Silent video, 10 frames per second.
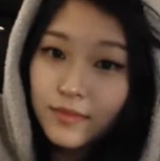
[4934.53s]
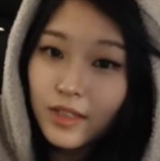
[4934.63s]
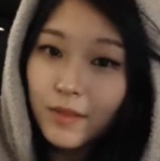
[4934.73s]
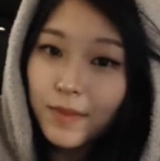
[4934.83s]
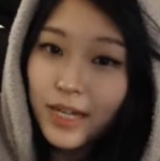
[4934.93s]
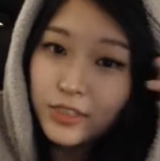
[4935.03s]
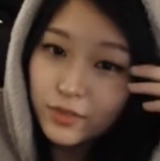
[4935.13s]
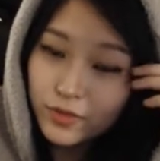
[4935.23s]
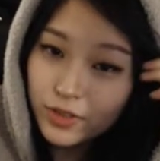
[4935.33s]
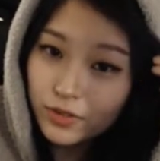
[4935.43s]
The patch of
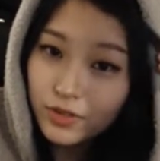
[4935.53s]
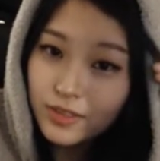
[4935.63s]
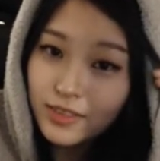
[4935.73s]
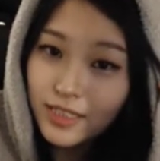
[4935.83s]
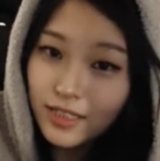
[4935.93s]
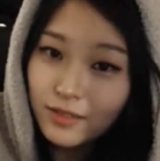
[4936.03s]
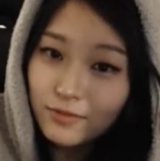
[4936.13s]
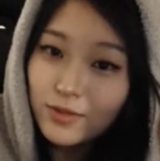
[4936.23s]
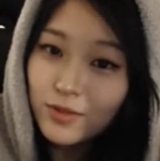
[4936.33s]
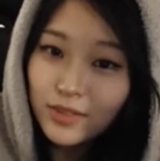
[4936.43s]
rerolls, yeah,
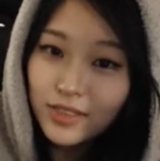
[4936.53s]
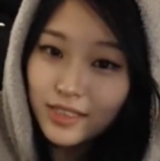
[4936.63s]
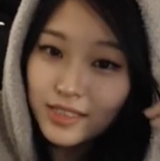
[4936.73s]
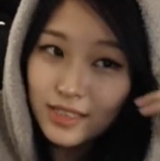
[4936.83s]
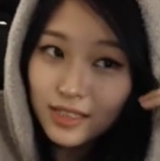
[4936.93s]
rerolling is